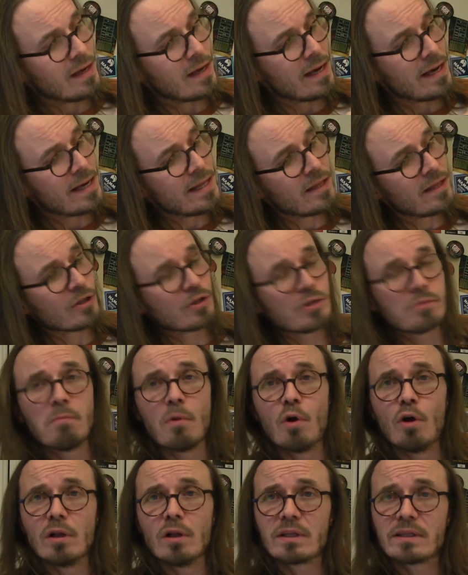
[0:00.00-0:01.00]
in the
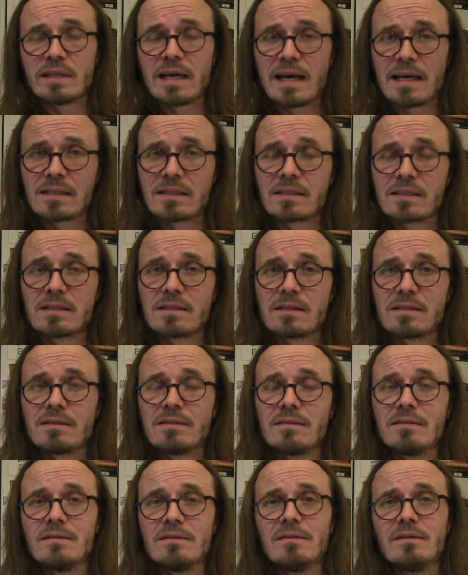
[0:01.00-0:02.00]
small tasks.
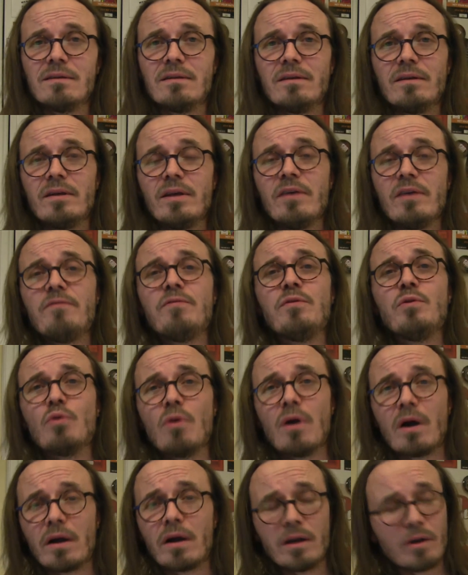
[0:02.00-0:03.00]
If
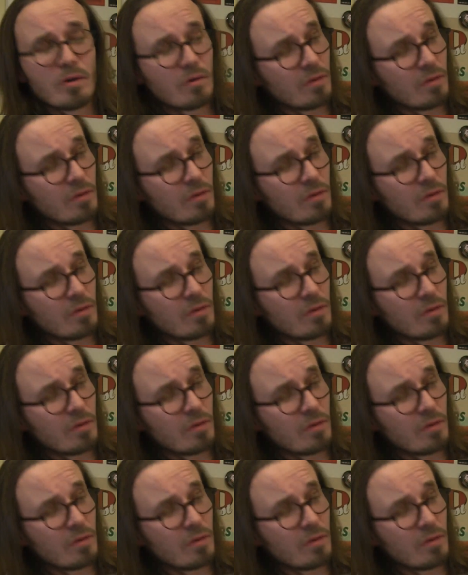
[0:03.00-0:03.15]
you are in a